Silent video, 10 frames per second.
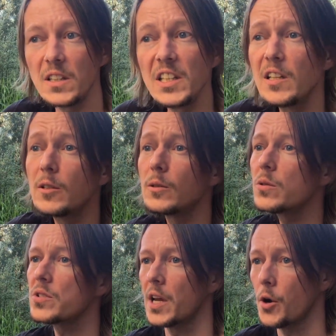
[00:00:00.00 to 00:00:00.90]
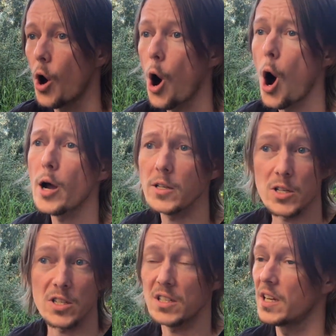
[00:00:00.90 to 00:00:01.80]
eagles and
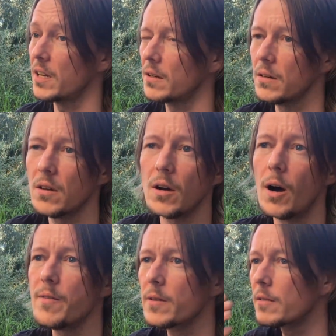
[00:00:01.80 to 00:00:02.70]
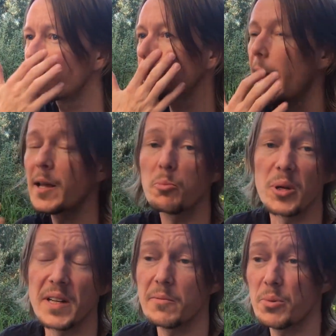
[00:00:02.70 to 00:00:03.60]
hawks and other flying
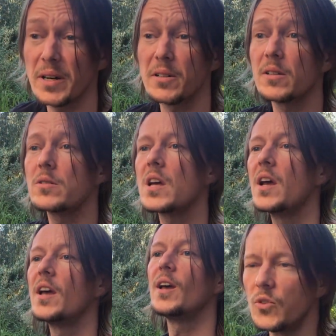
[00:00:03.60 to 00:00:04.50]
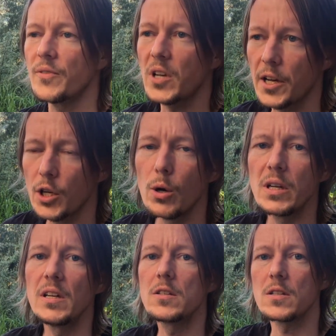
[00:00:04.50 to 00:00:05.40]
predators. We have
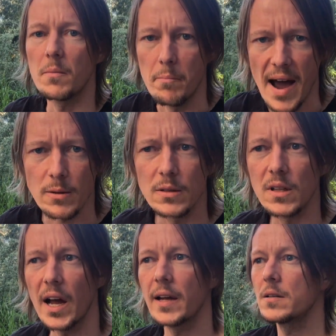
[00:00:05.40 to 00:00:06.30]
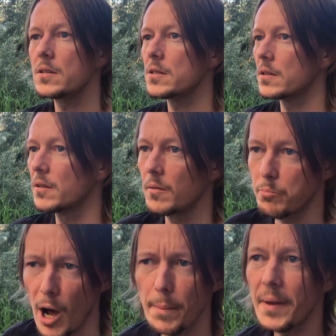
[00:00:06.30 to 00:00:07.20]
coyotes, mountain lions,
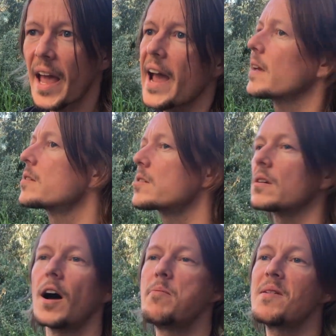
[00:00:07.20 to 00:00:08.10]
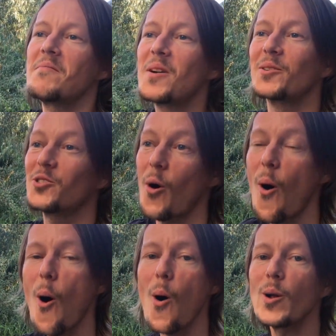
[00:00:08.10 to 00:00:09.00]
bobcats. I mean, there's
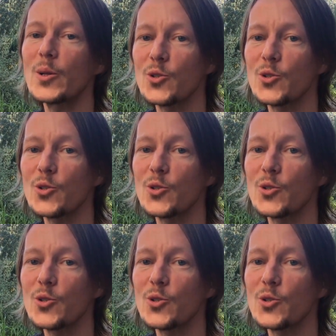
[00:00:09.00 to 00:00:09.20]
all